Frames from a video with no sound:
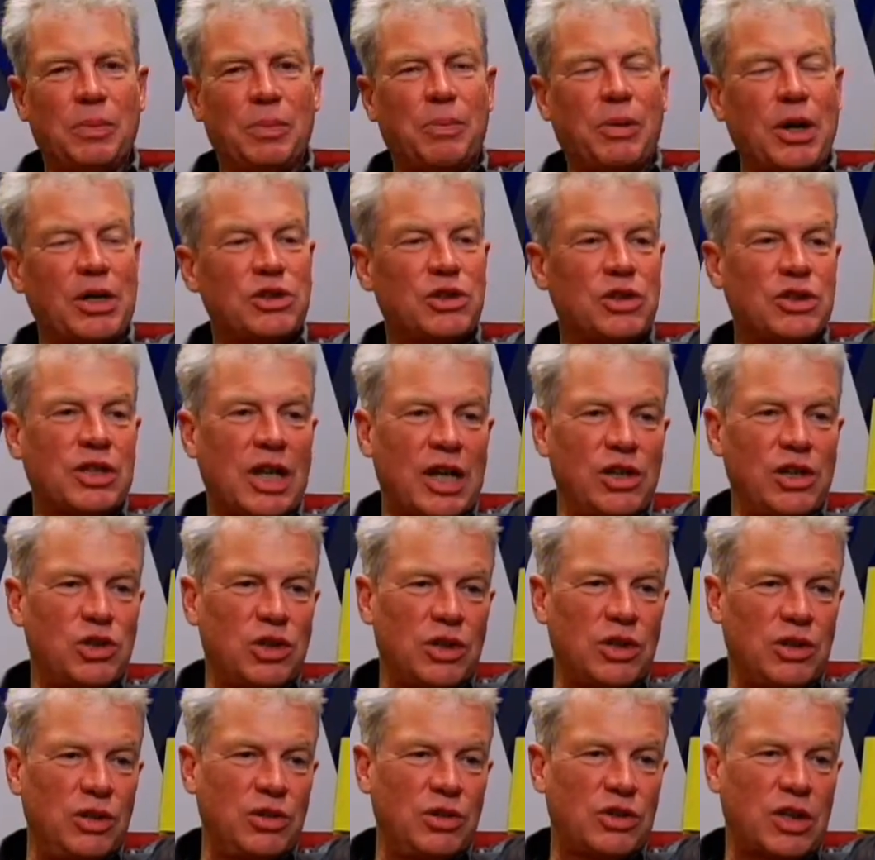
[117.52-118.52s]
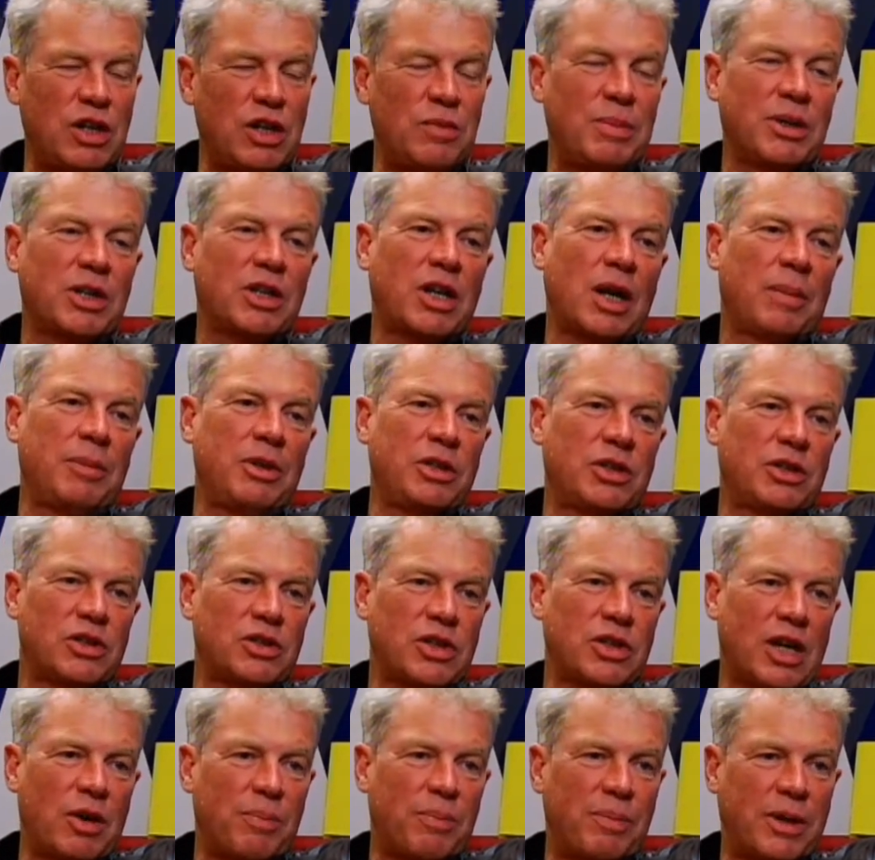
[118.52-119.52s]
presentation, you say you've been coming to
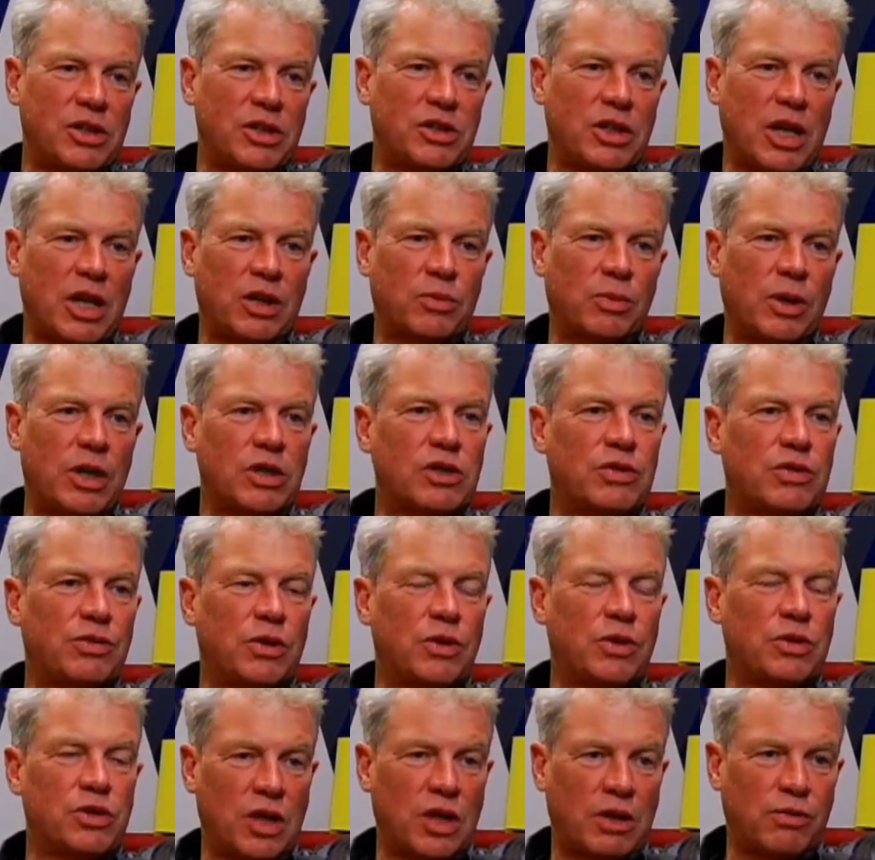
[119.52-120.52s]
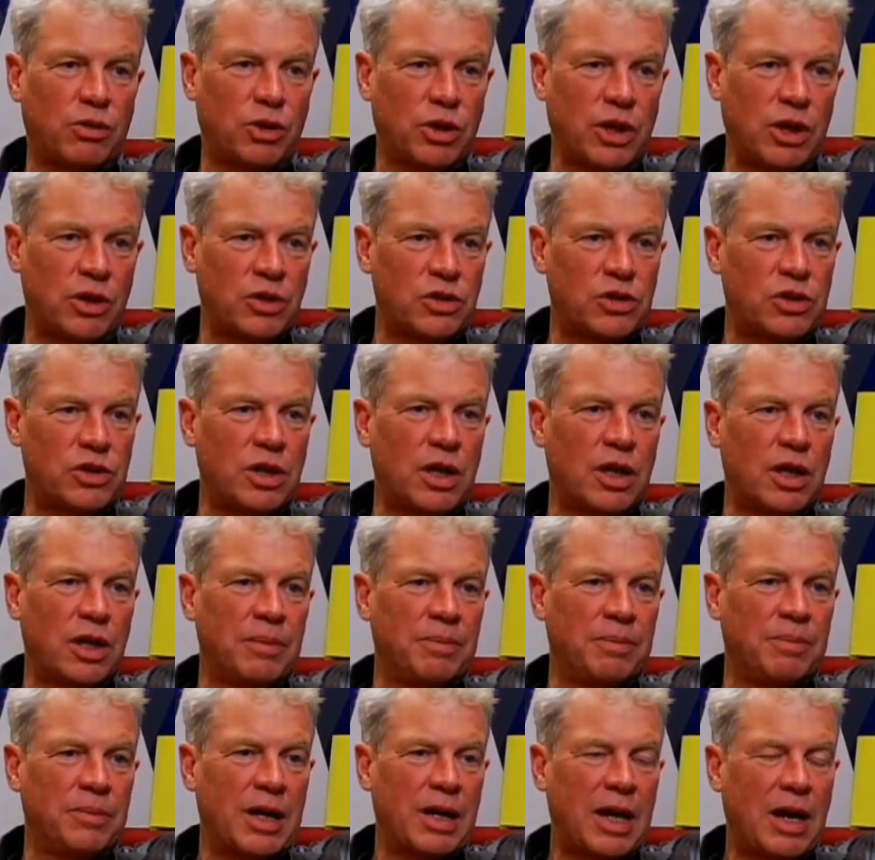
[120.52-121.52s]
South by Southwest for several years.
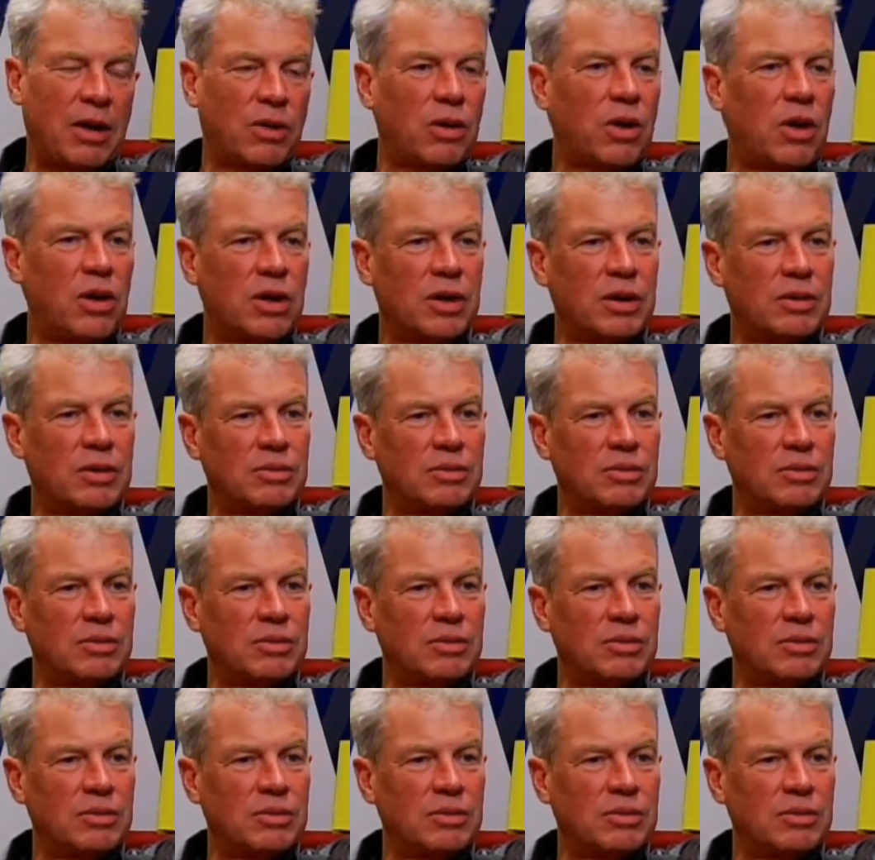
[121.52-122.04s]
How long?